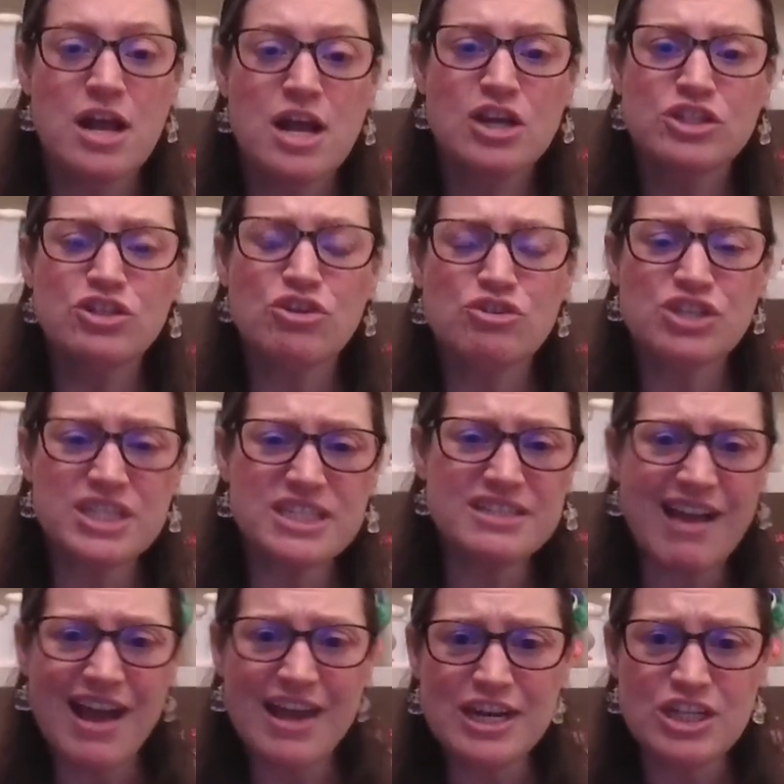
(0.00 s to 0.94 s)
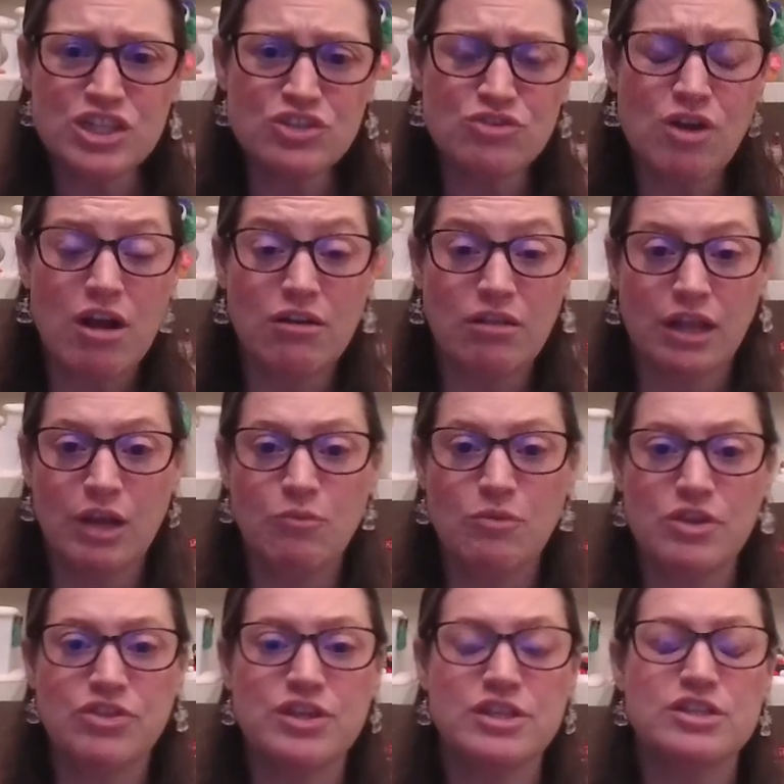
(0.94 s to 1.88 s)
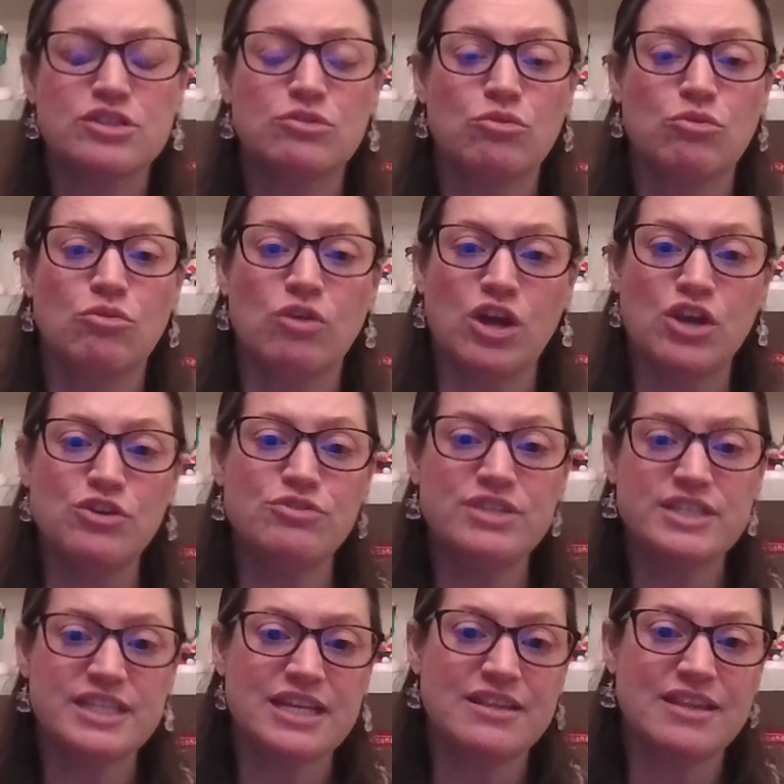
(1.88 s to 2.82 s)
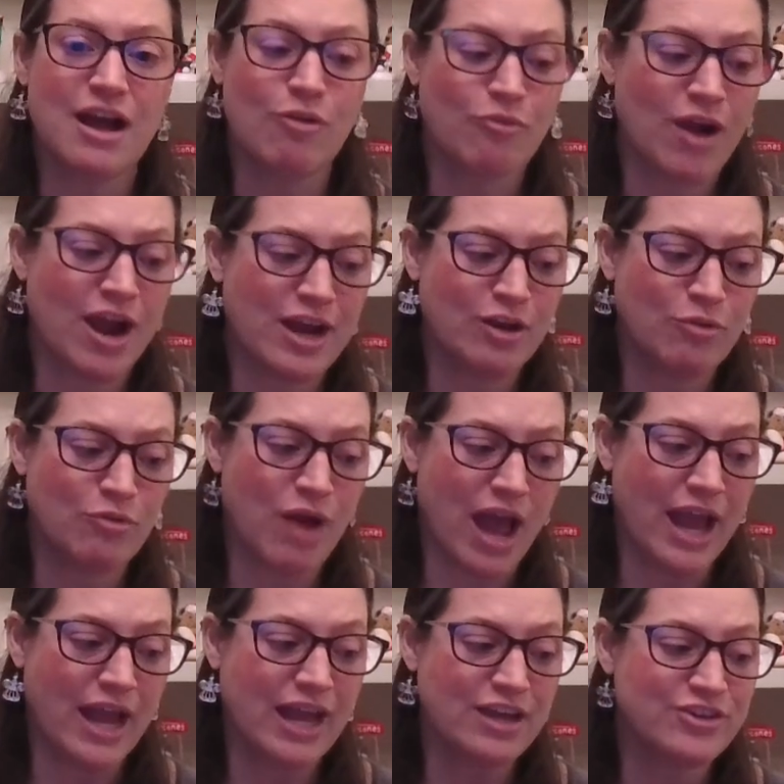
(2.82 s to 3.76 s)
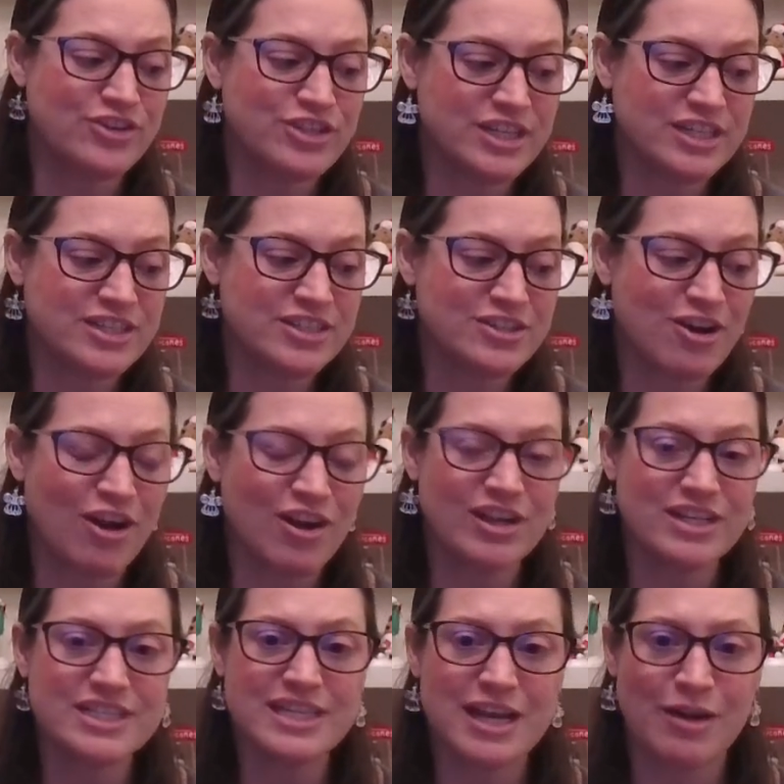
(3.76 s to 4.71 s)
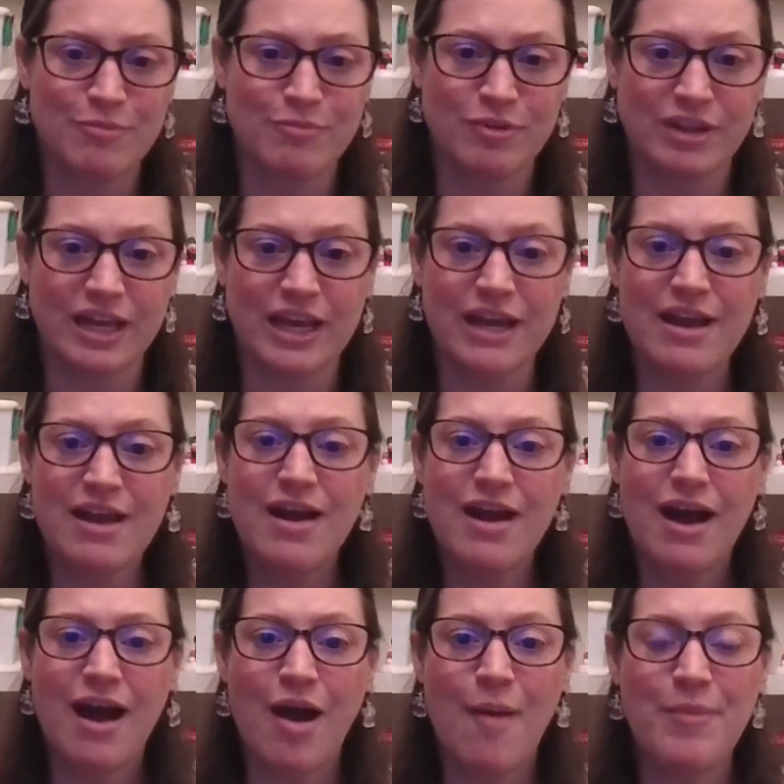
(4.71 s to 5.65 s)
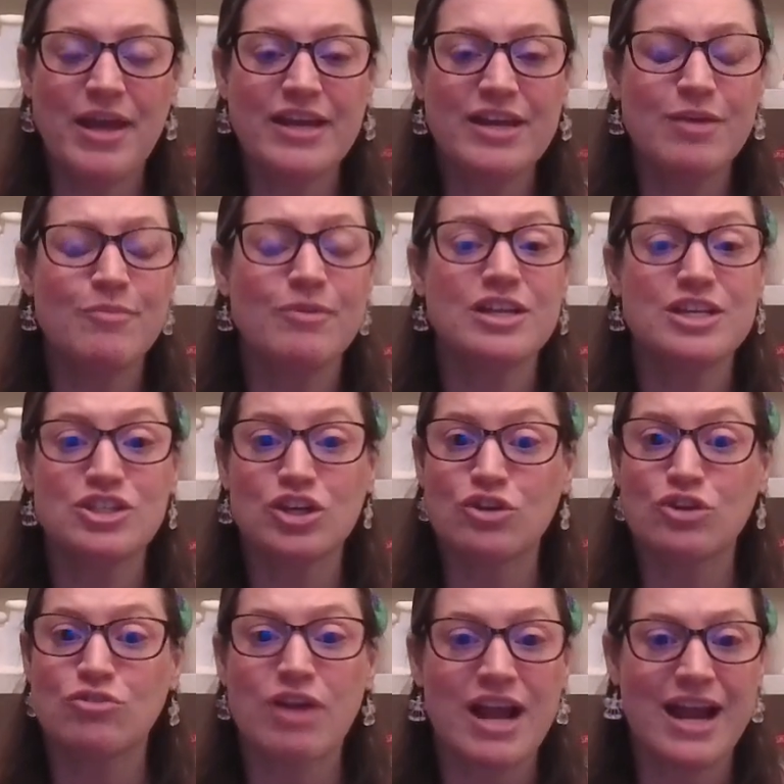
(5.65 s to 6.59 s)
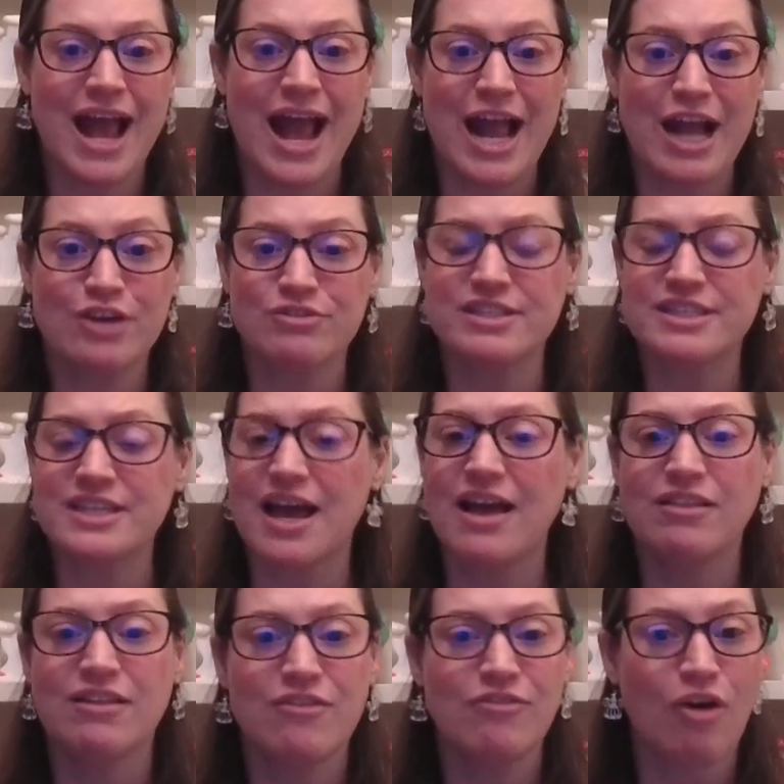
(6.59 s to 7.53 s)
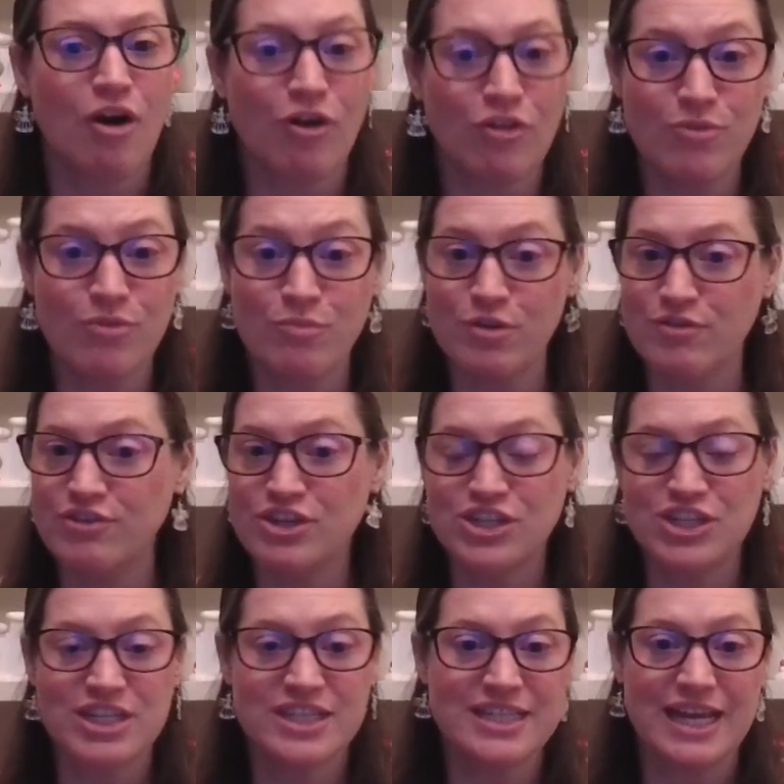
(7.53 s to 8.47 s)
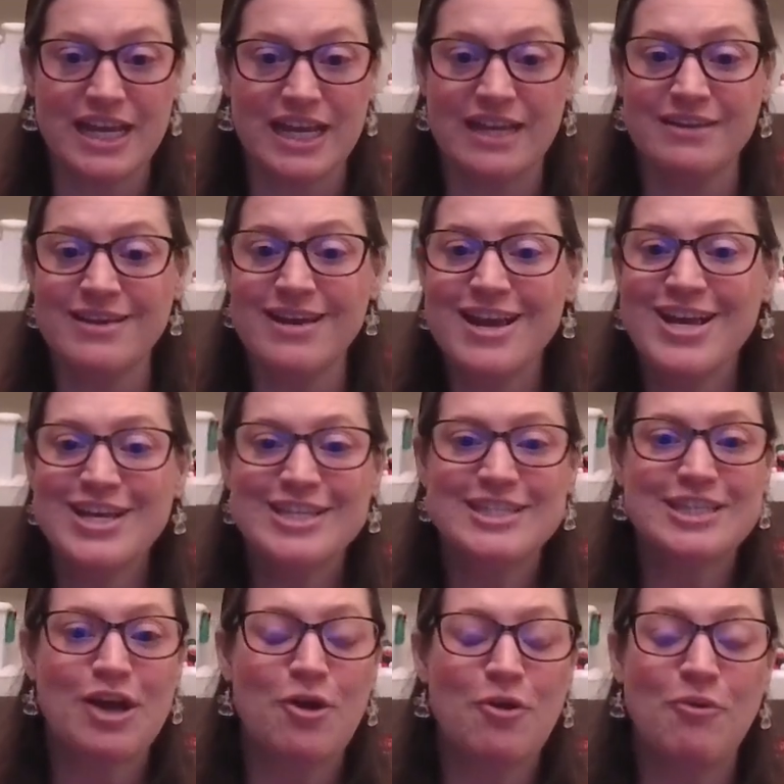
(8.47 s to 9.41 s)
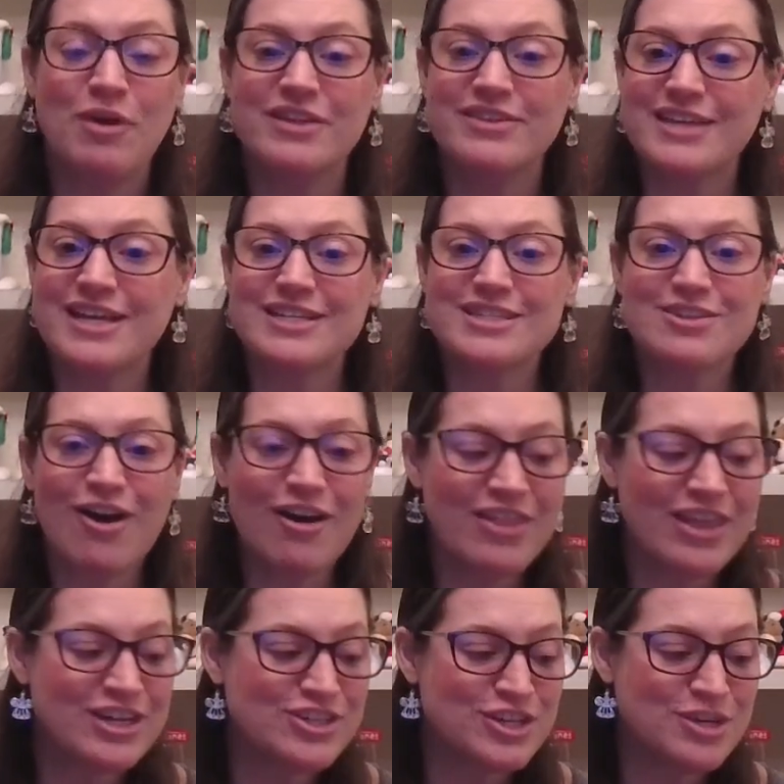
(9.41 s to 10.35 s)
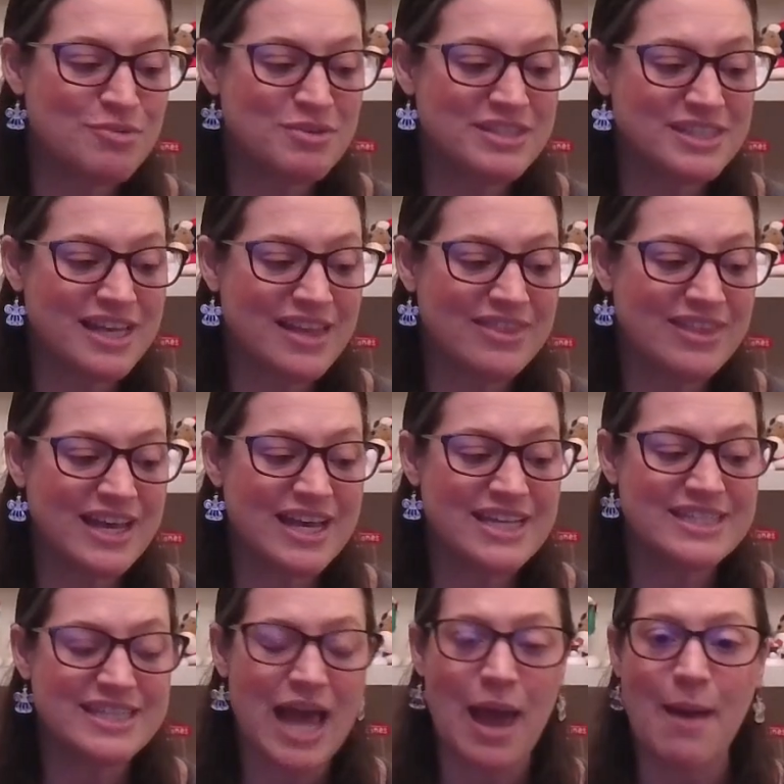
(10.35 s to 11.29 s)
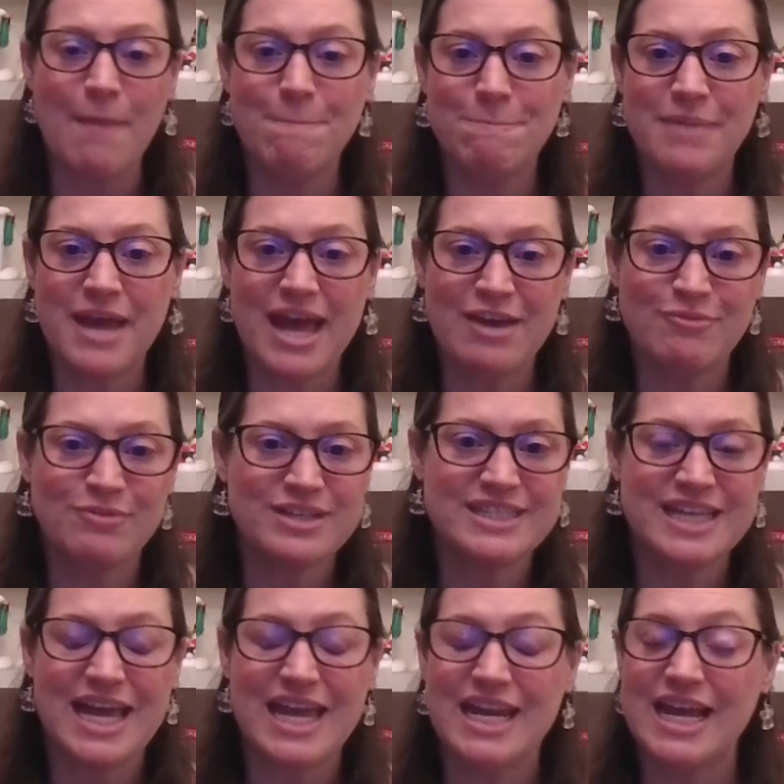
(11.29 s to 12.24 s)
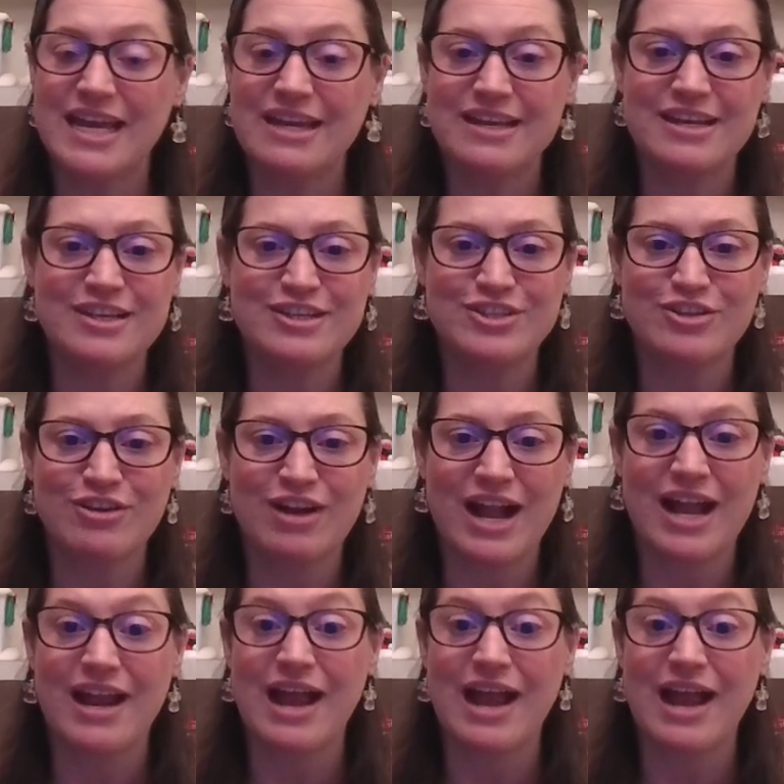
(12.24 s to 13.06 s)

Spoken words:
So she's kind of struggling with this school, and you see that right away. And she stars Kimberly. And Kimberly's a great actress. I love all the movies she's in. So once I saw that she was in this, and Ben was in it, he's great.